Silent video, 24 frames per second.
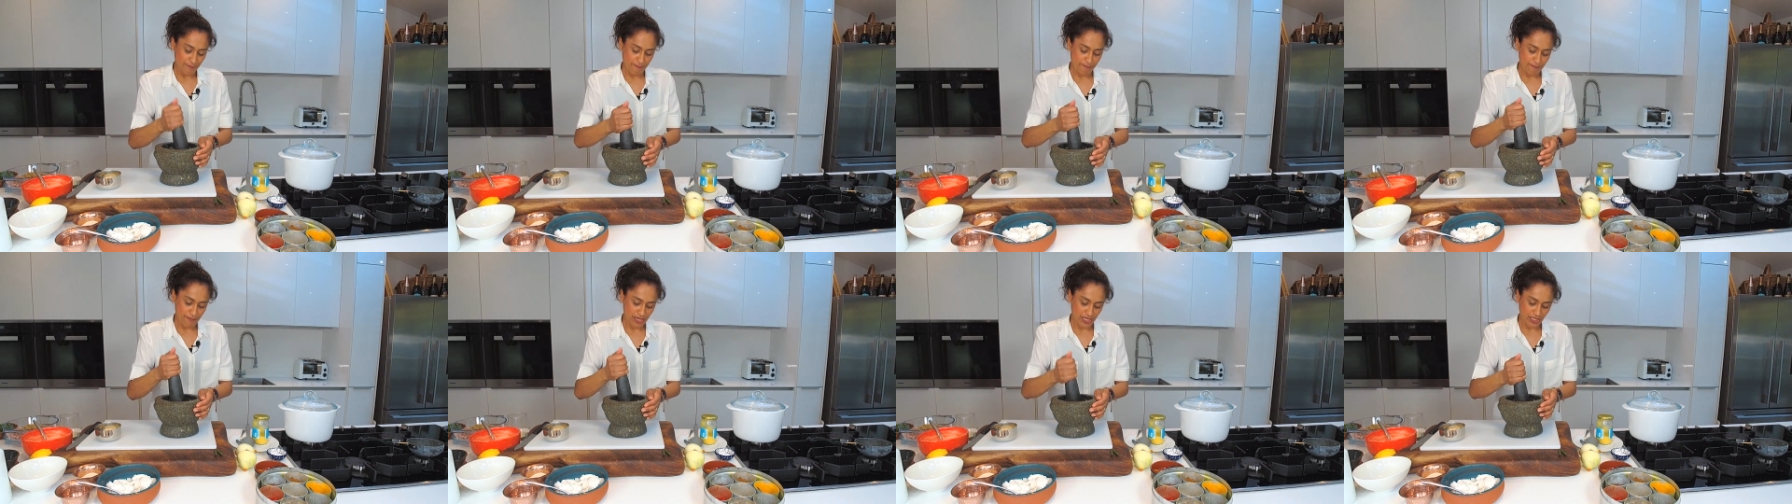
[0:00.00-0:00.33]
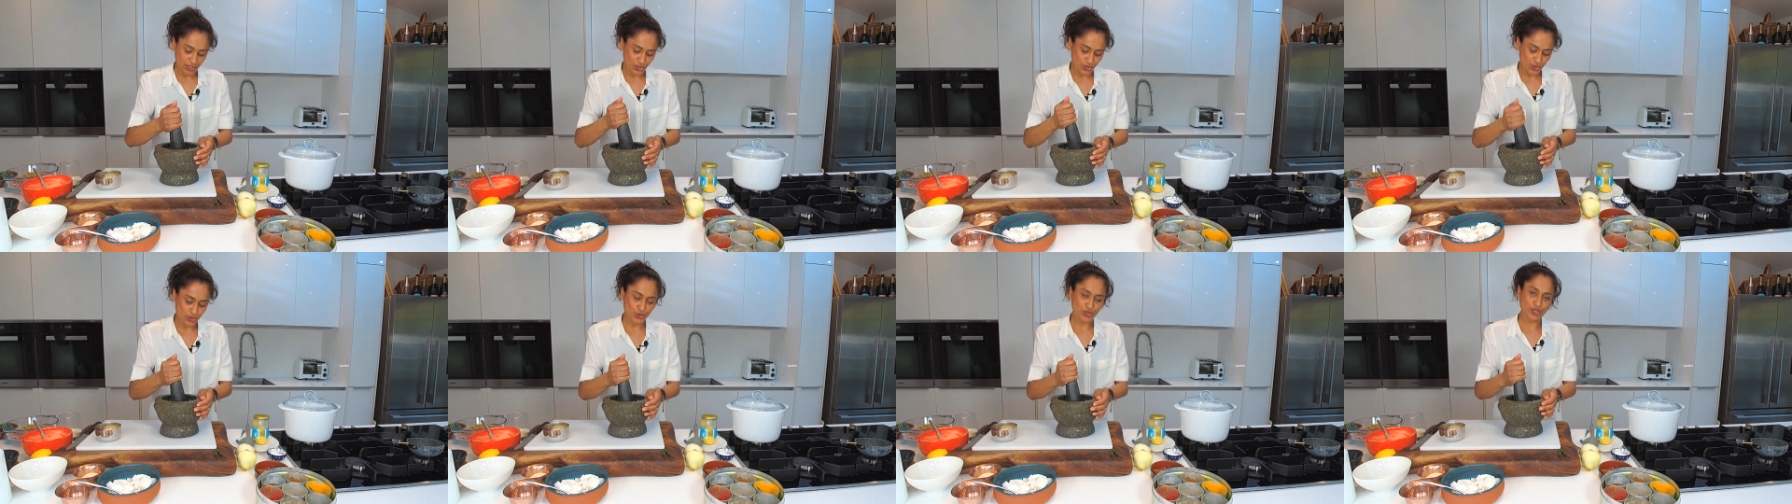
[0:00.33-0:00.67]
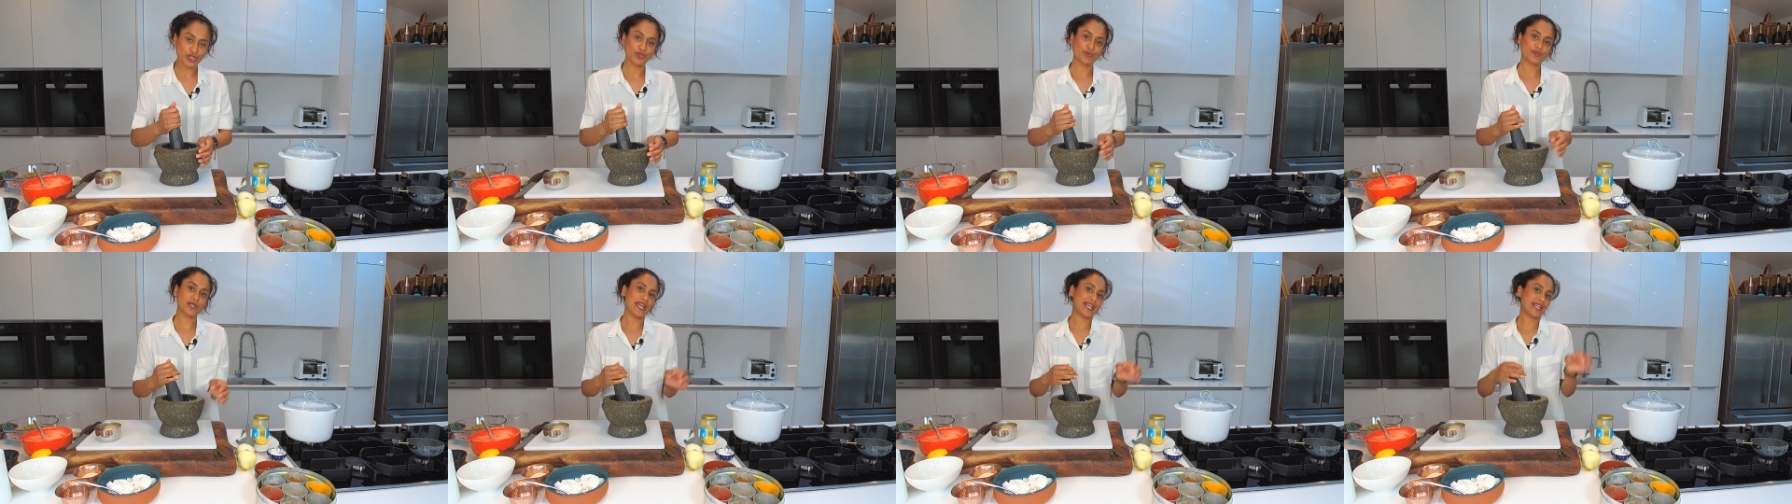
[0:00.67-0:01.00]
Make sure
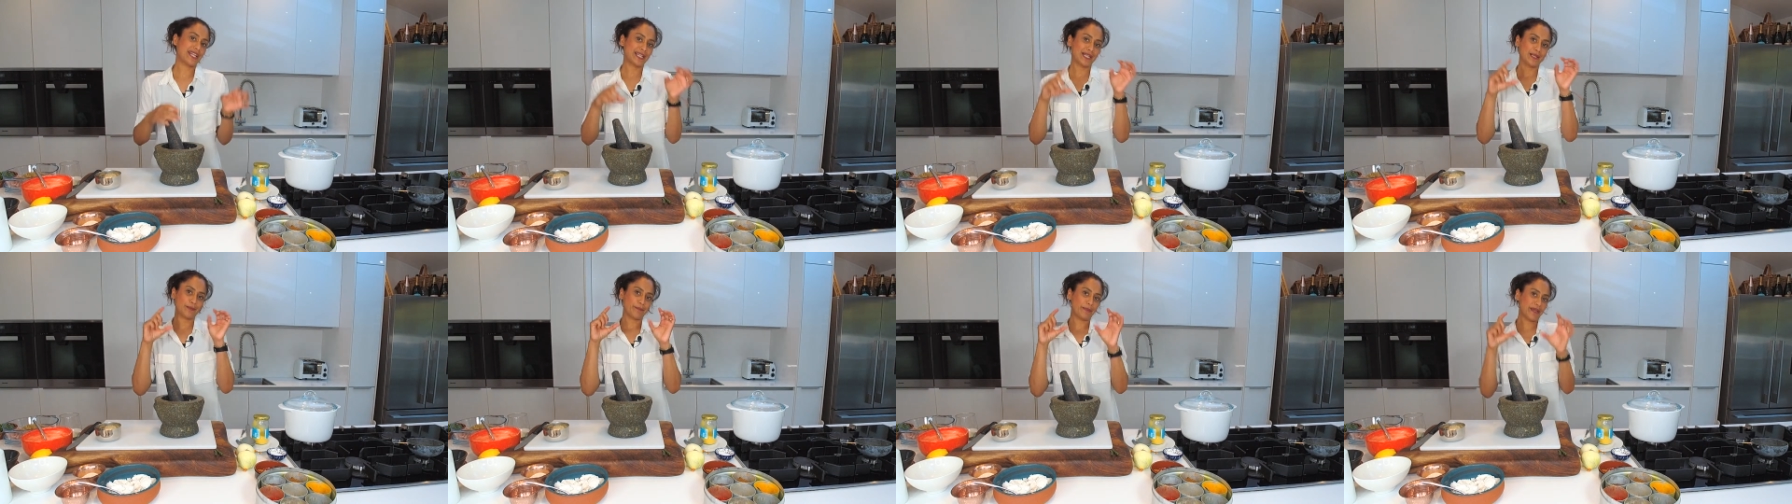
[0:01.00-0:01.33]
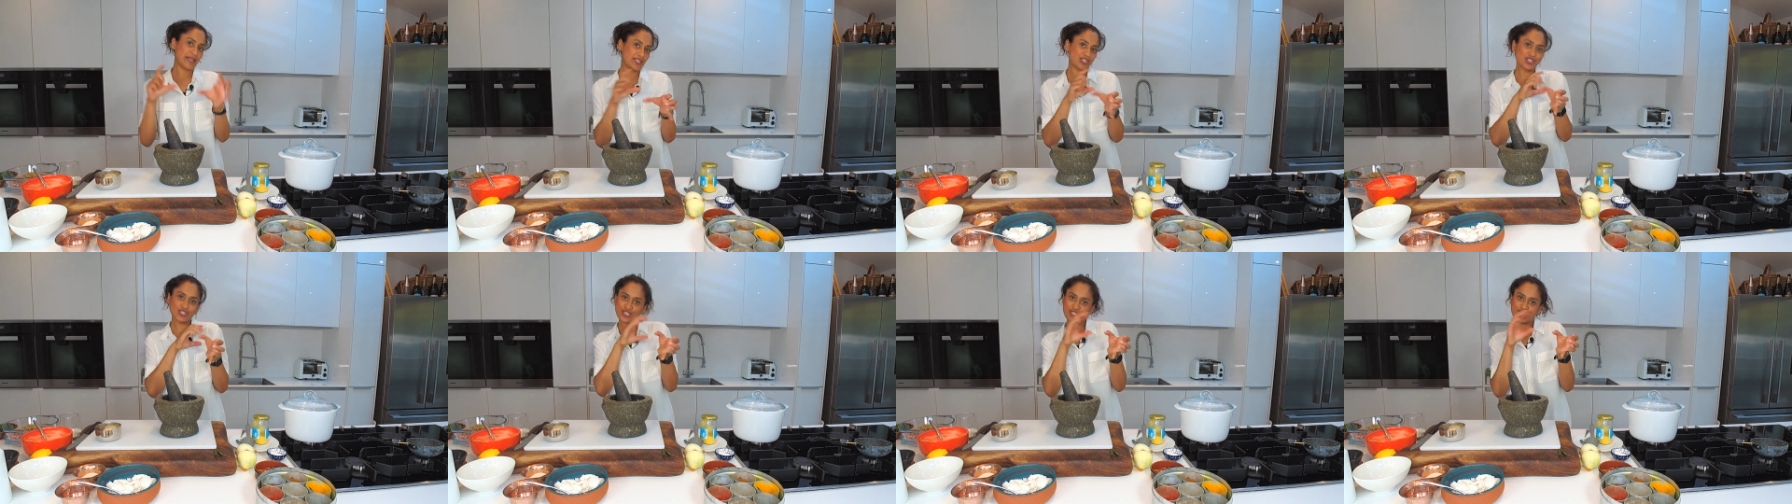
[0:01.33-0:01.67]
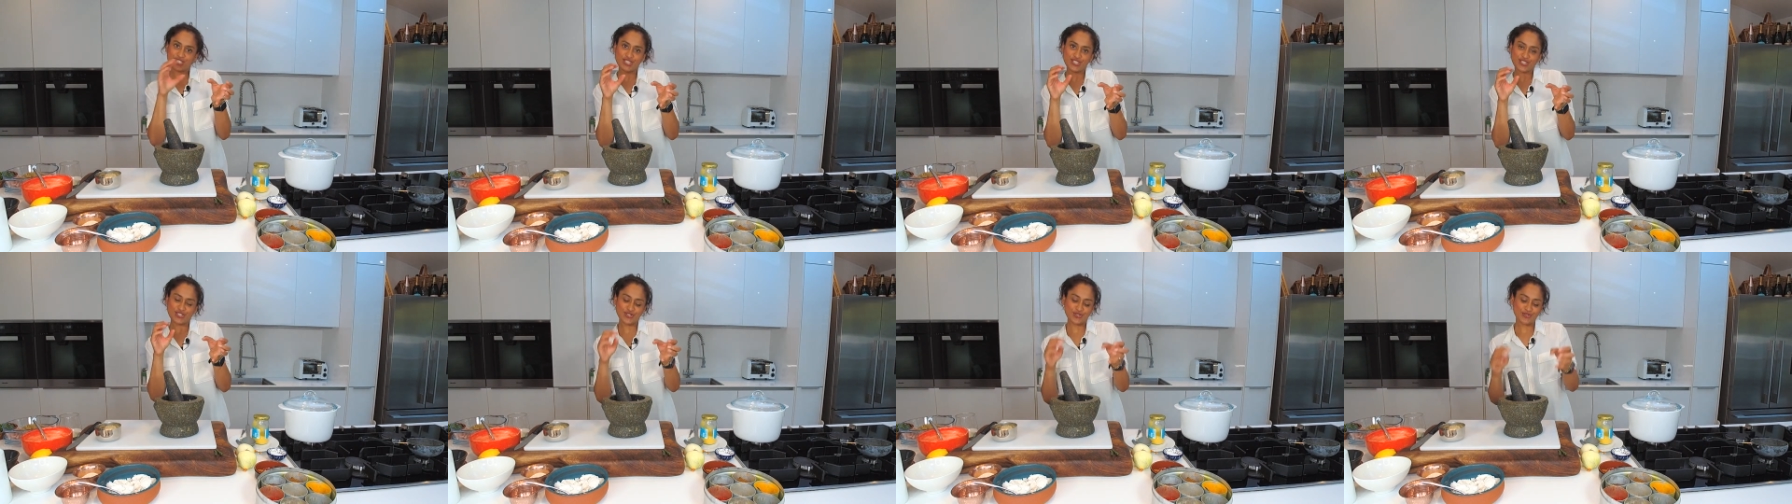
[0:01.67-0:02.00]
you take little
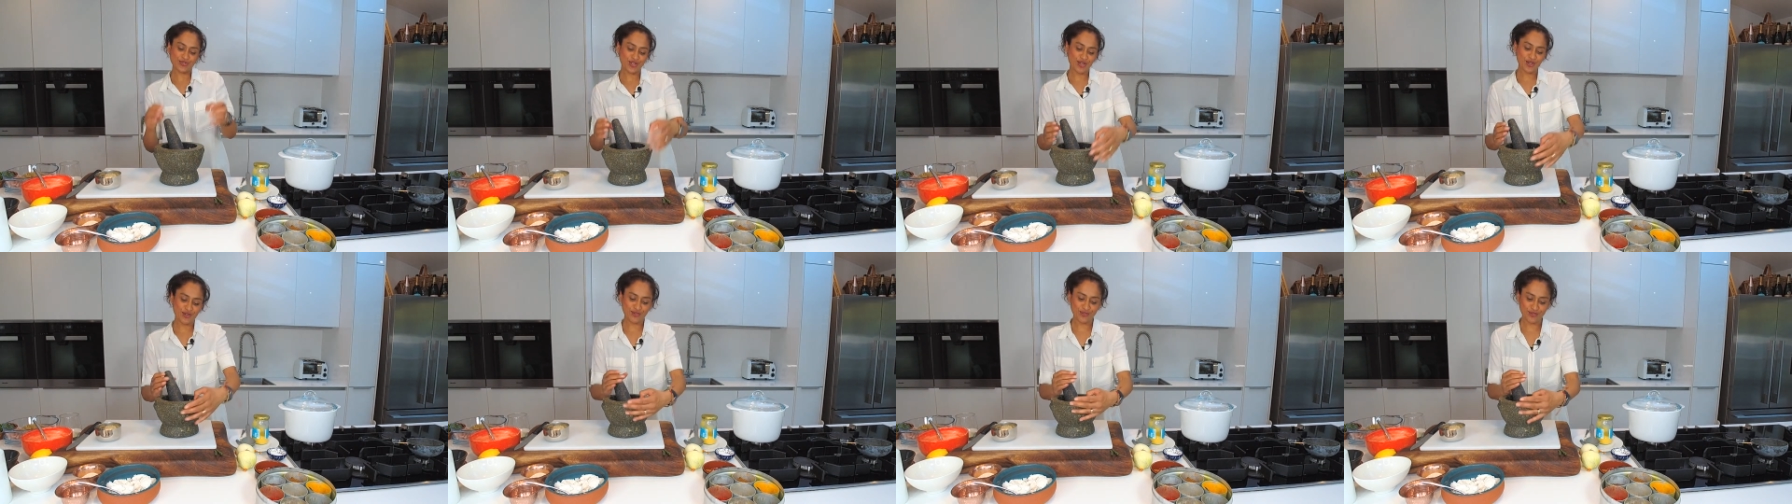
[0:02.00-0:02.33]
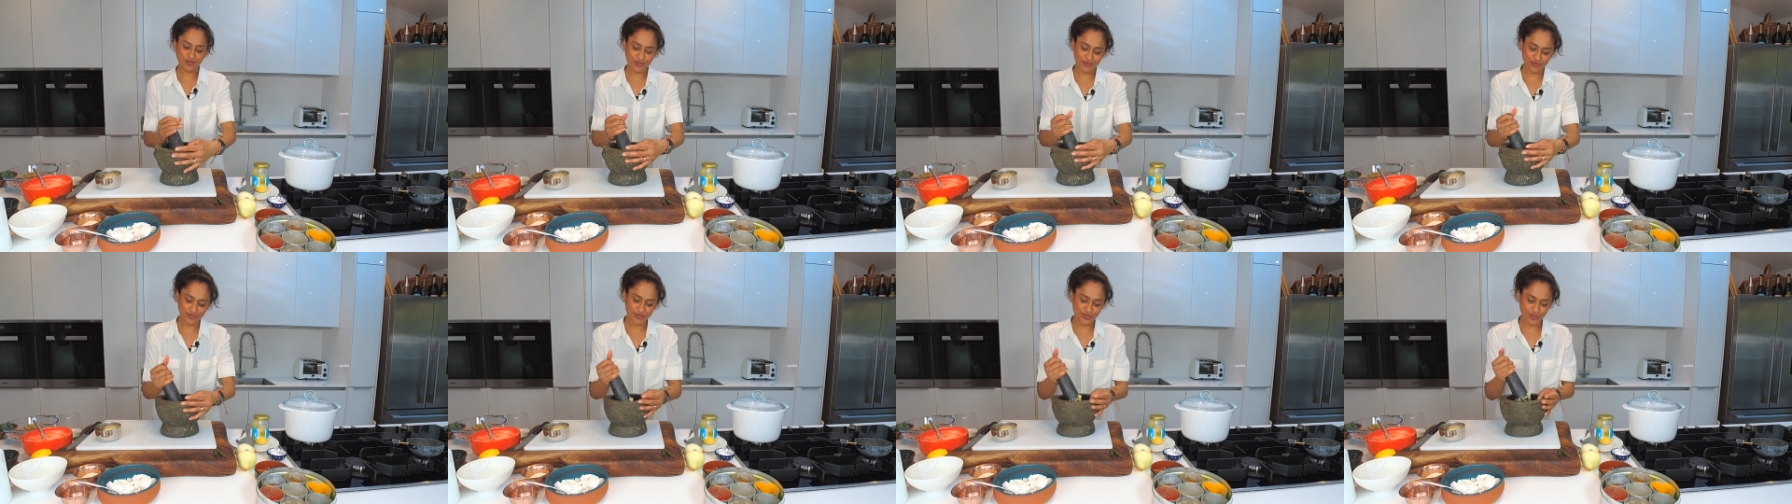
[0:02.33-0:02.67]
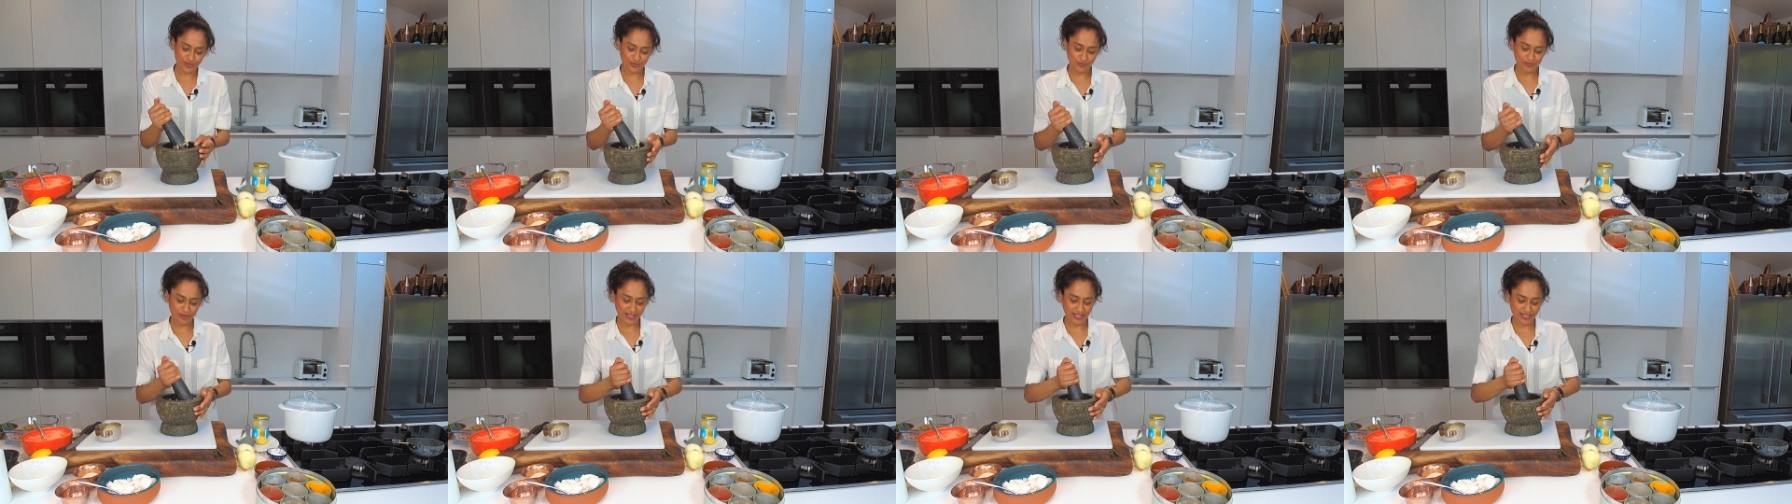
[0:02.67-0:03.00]
pictures as you go
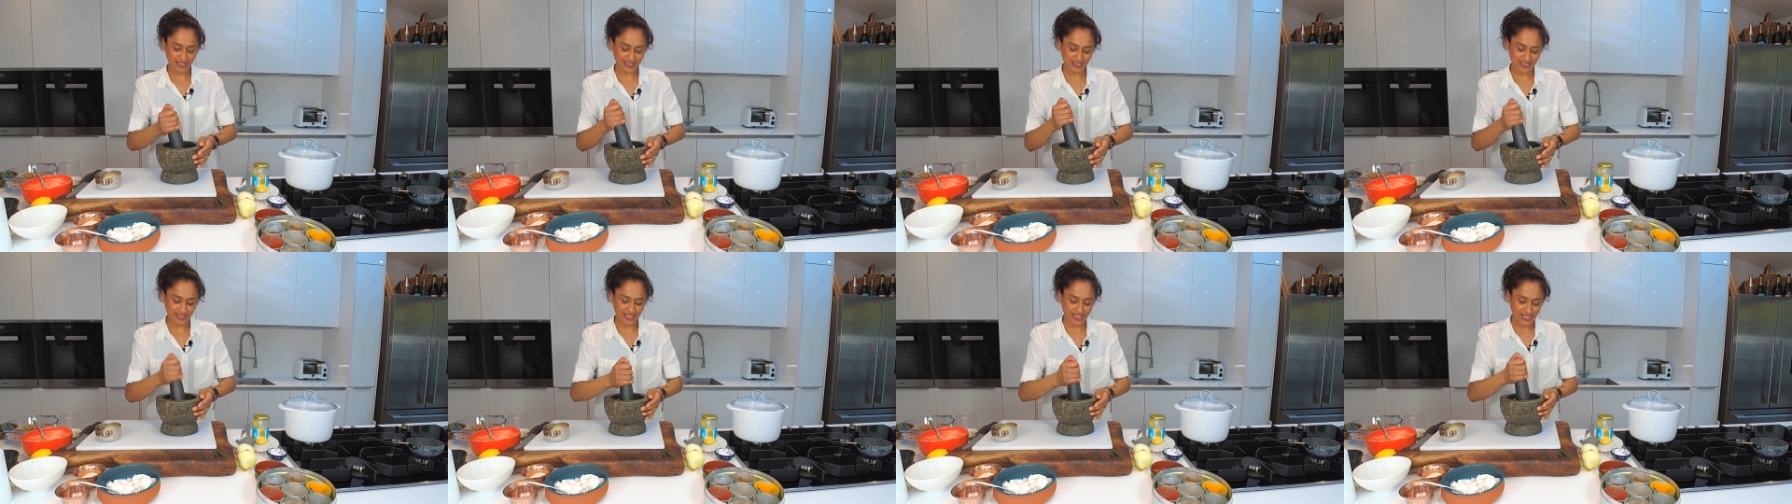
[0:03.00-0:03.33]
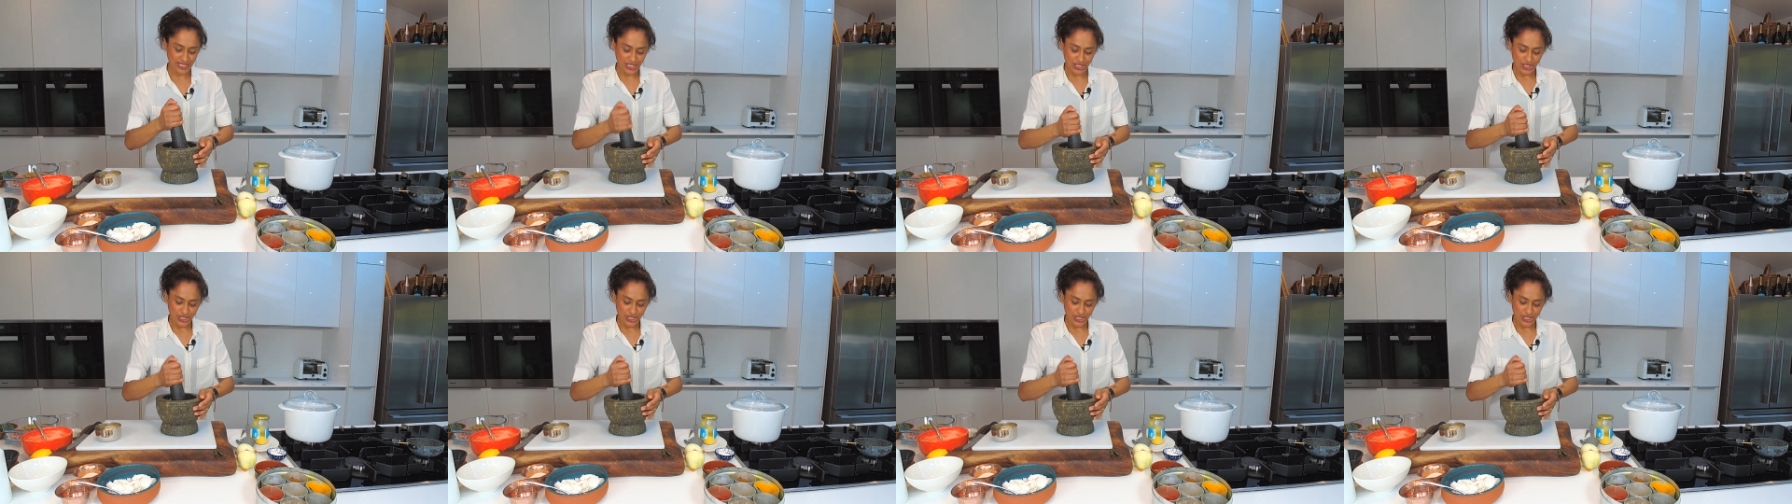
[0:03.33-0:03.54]
through, because